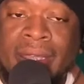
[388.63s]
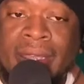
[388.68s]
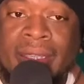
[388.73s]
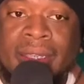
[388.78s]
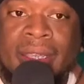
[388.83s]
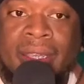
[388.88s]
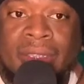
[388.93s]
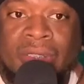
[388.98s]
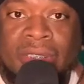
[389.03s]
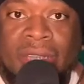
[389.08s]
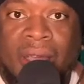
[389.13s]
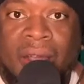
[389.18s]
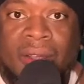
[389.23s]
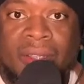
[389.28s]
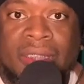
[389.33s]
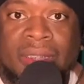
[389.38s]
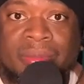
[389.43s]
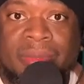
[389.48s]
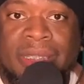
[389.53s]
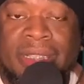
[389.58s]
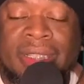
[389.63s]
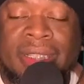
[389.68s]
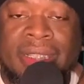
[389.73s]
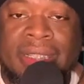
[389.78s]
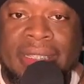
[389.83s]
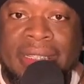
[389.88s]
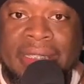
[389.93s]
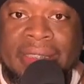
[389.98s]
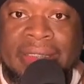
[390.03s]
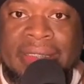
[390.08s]
Because
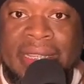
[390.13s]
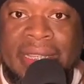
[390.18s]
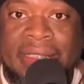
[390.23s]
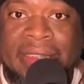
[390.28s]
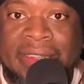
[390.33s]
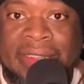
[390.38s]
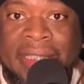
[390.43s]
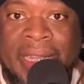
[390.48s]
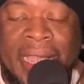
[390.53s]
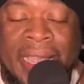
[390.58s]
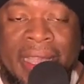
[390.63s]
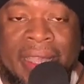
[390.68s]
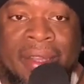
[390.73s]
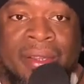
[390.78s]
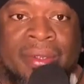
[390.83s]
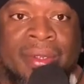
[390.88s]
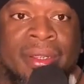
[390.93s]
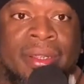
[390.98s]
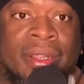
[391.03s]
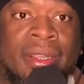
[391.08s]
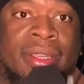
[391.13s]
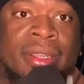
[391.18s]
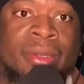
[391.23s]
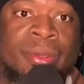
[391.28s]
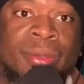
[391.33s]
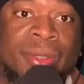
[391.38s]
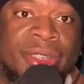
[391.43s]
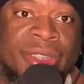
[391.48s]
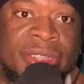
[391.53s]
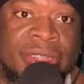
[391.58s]
ultimately, it's that child
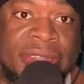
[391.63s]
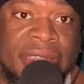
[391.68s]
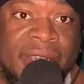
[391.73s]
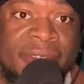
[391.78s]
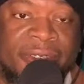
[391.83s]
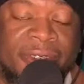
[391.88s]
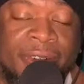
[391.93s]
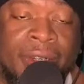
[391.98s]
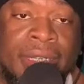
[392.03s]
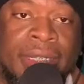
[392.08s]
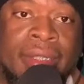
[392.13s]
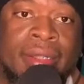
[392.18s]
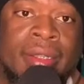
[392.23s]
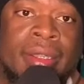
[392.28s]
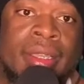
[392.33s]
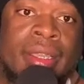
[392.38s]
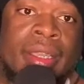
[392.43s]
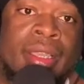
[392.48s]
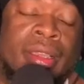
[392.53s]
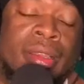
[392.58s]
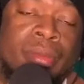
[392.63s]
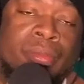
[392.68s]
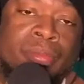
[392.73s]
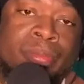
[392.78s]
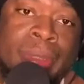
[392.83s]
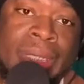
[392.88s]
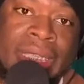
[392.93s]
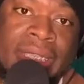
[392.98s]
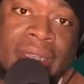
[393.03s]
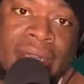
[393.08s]
who is suffering
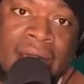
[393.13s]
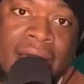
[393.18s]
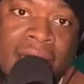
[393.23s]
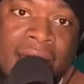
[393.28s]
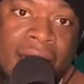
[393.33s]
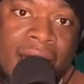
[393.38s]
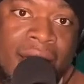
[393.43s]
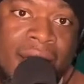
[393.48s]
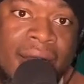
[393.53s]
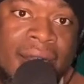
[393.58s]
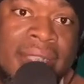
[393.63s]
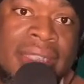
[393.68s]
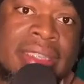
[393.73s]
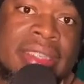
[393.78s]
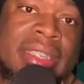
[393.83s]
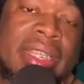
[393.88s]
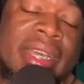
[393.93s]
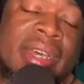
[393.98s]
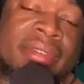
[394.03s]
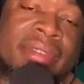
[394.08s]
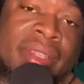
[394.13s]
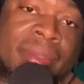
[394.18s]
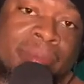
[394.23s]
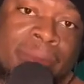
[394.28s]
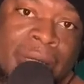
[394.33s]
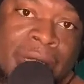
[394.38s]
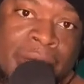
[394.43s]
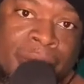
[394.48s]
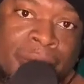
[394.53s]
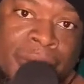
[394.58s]
because of the
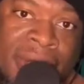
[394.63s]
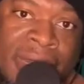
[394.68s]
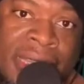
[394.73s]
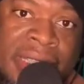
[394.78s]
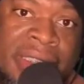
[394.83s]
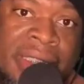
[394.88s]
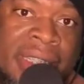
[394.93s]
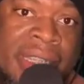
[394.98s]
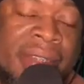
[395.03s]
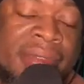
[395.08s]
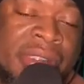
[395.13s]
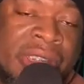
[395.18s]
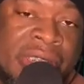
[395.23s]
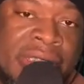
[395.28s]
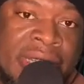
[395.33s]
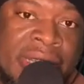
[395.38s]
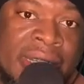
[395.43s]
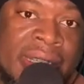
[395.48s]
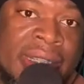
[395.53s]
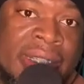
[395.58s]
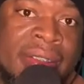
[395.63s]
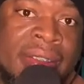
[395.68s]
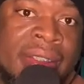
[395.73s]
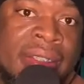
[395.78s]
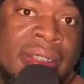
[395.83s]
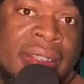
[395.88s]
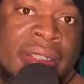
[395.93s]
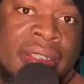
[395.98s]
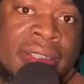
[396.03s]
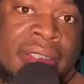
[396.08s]
manipulation that was done
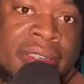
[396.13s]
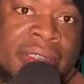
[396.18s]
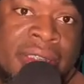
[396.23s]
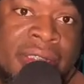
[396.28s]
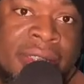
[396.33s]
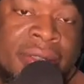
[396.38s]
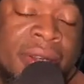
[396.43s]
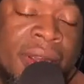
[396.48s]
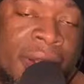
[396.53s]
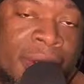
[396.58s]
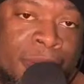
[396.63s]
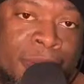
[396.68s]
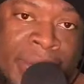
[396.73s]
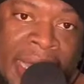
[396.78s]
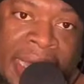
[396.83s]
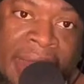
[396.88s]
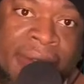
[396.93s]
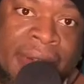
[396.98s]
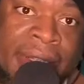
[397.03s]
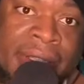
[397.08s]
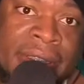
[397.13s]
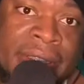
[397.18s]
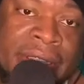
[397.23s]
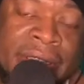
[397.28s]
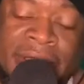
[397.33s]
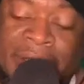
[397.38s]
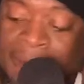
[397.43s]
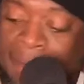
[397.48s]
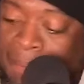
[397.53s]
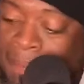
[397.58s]
to her
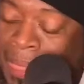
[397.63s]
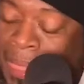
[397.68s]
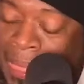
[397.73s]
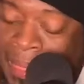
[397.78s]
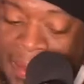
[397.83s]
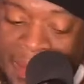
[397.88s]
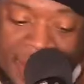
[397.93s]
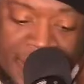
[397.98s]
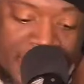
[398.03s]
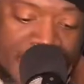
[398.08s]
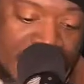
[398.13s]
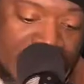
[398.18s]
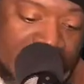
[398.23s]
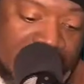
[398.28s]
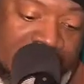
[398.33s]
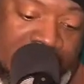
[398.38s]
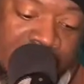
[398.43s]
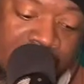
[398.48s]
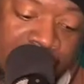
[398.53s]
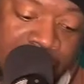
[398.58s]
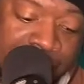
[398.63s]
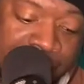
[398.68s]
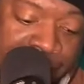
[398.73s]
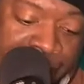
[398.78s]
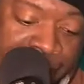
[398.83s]
parents. So,